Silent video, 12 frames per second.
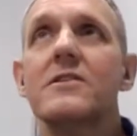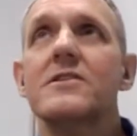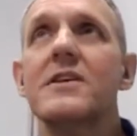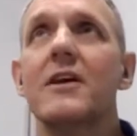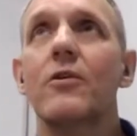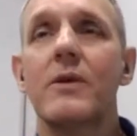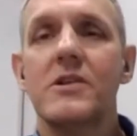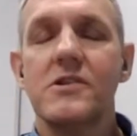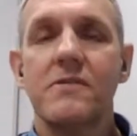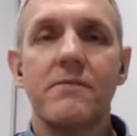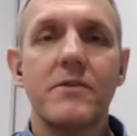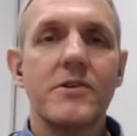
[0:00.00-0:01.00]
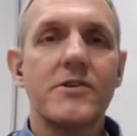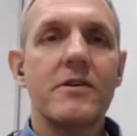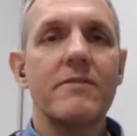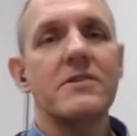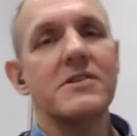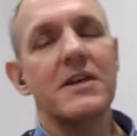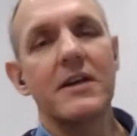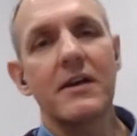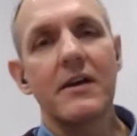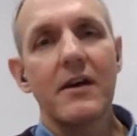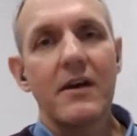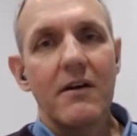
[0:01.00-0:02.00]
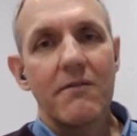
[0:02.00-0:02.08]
the second question first. So Visy